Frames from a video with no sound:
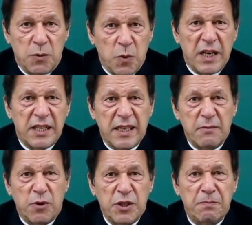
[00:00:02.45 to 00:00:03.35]
worst
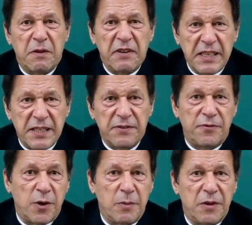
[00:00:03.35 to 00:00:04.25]
and most pervasive
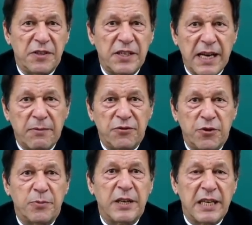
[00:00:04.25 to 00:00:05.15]
form of
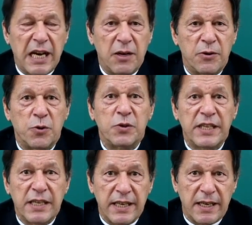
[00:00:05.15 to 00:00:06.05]
Islamophobia now rules
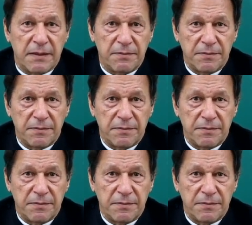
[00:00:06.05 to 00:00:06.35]
India.